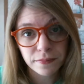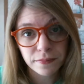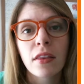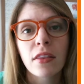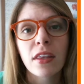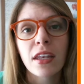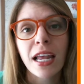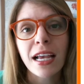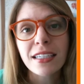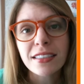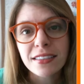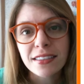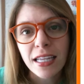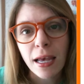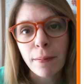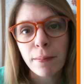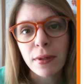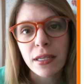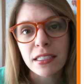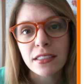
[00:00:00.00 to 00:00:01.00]
The next
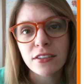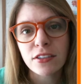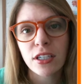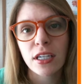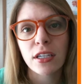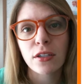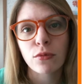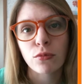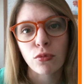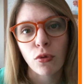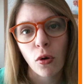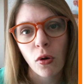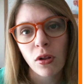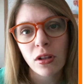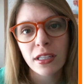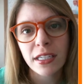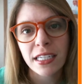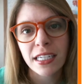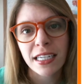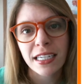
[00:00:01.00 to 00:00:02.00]
step is to enroll
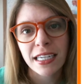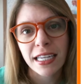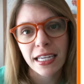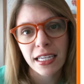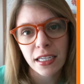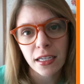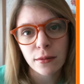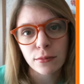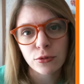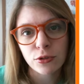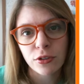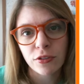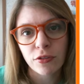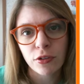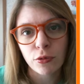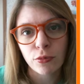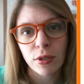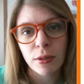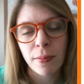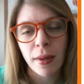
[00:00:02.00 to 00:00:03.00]
in an
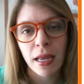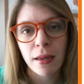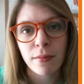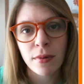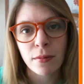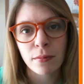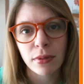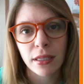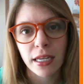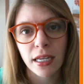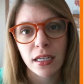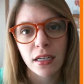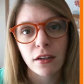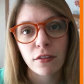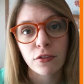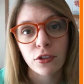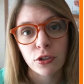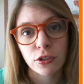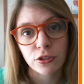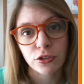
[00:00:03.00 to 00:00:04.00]
income-driven repayment plan of
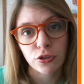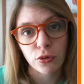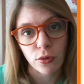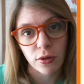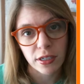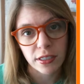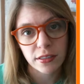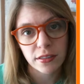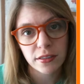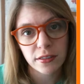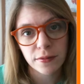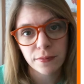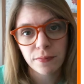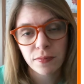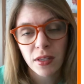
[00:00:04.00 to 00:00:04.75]
your choice.